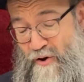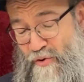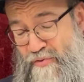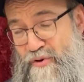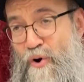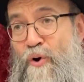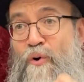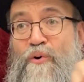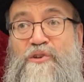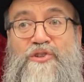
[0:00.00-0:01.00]

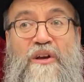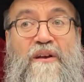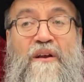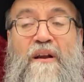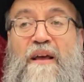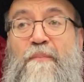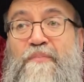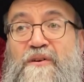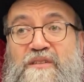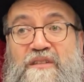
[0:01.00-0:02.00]
though generally a
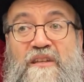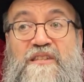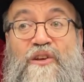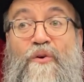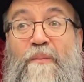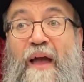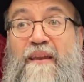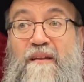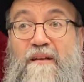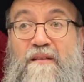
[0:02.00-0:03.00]
person is
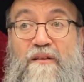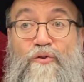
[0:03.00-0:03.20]
commanded